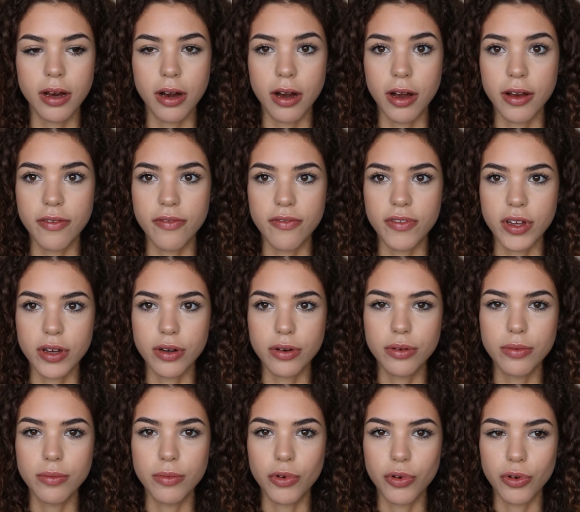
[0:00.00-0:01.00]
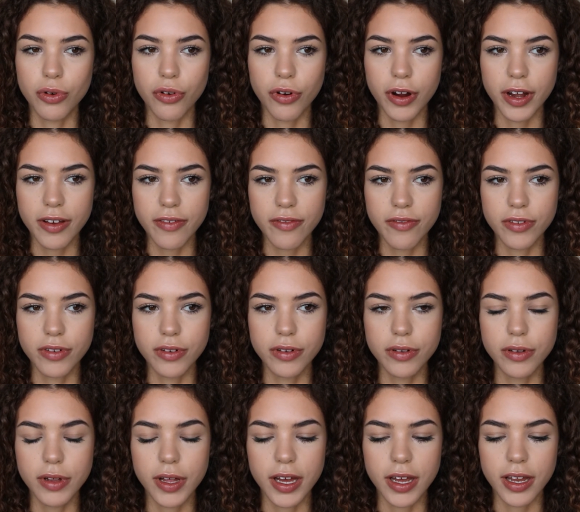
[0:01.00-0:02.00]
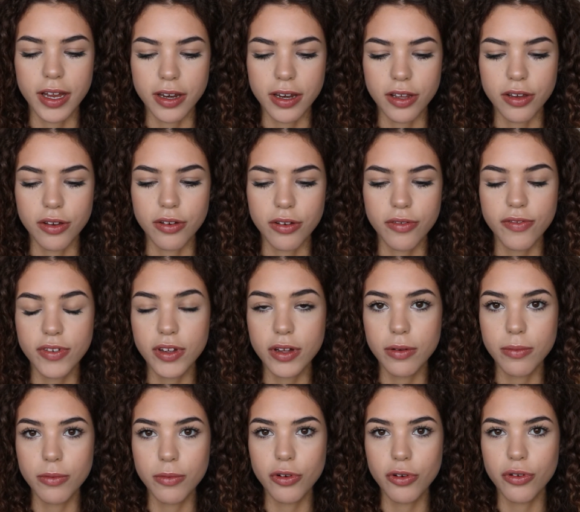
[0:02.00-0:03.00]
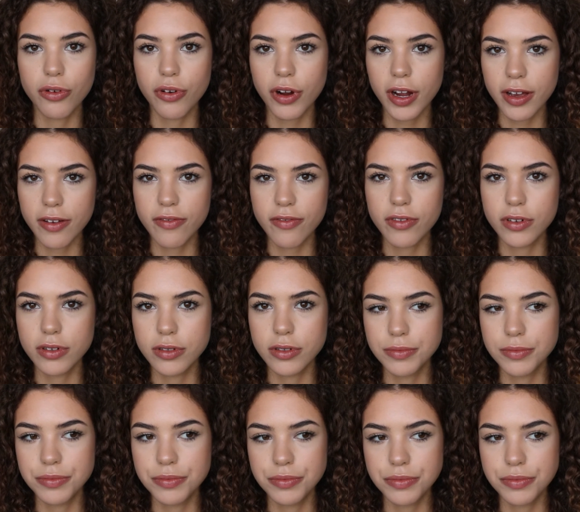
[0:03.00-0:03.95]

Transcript: I feel more grateful and you feel more grateful,